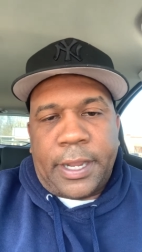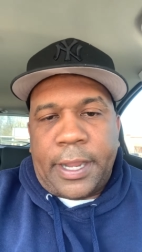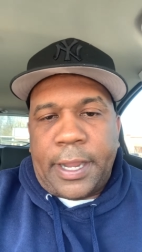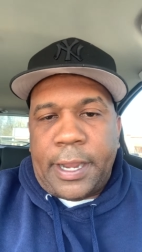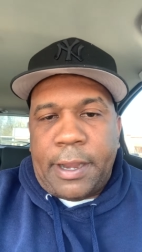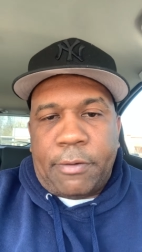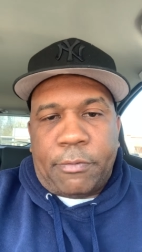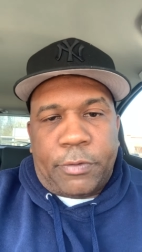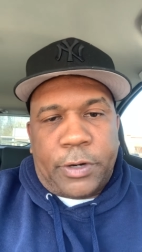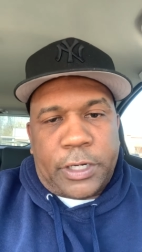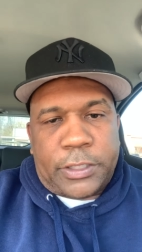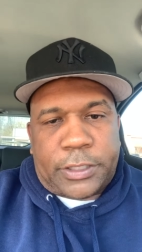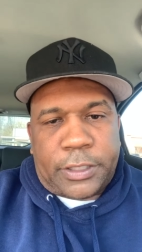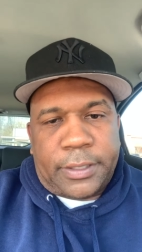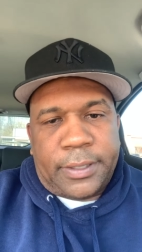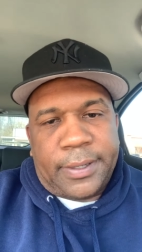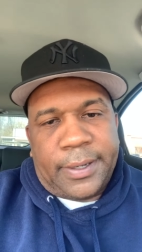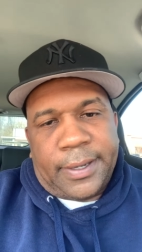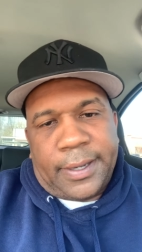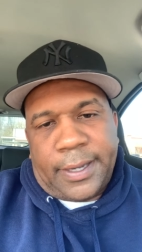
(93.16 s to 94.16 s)
And
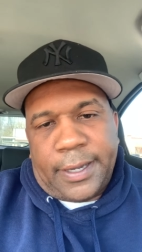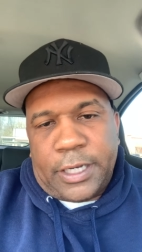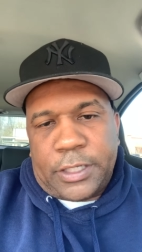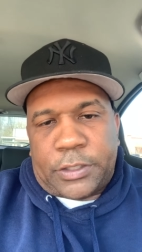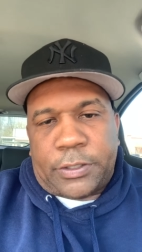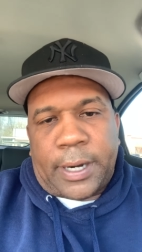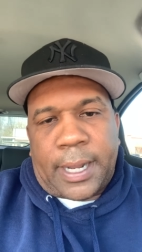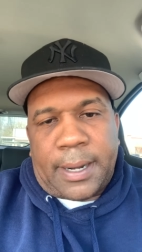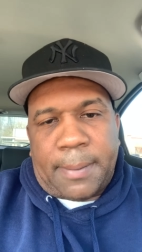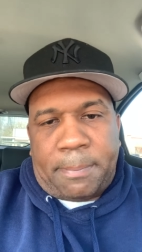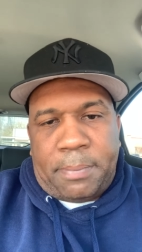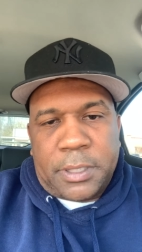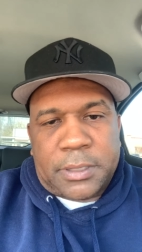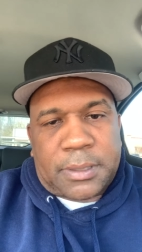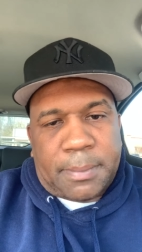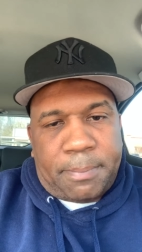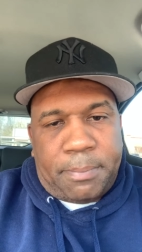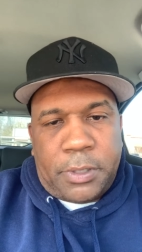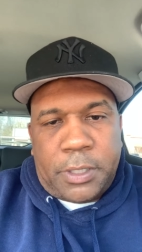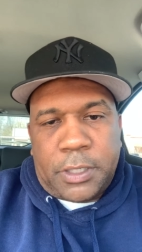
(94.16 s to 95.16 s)
Russia is trying to put
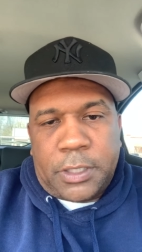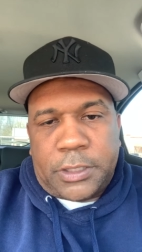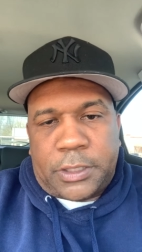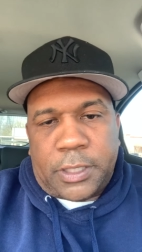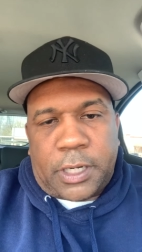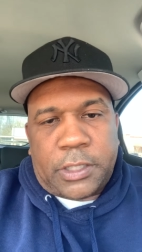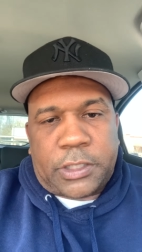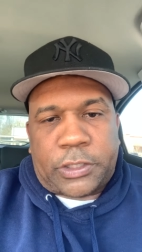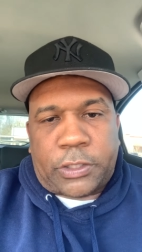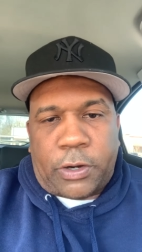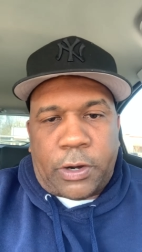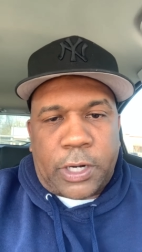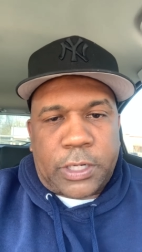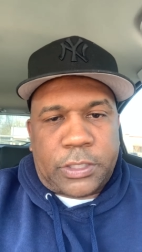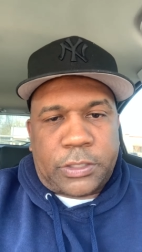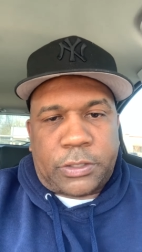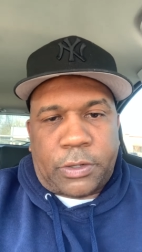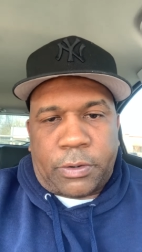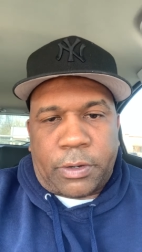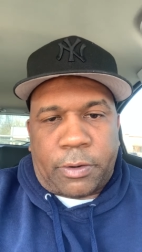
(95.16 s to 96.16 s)
some bull junk
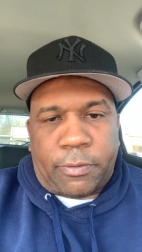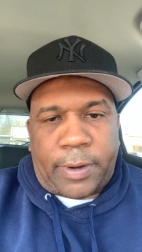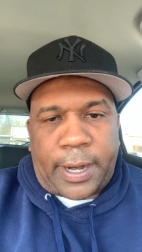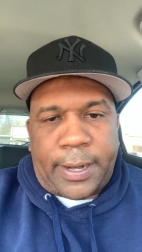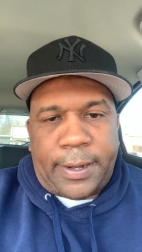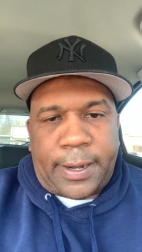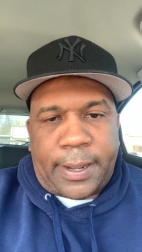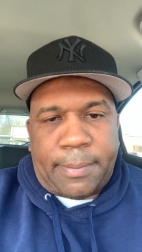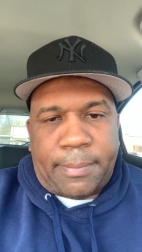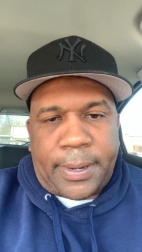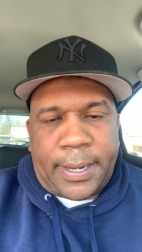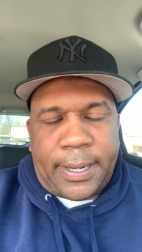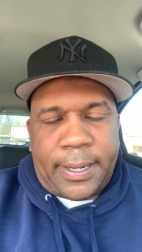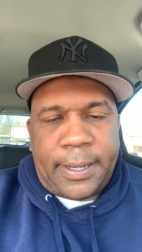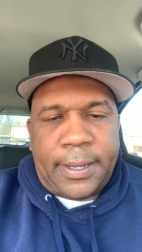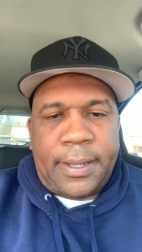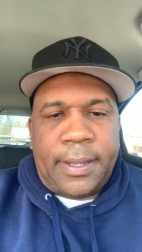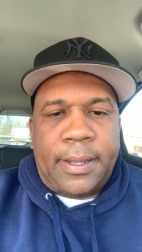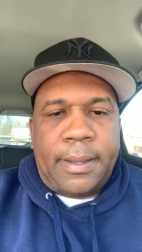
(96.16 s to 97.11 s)
charges on her right now, man.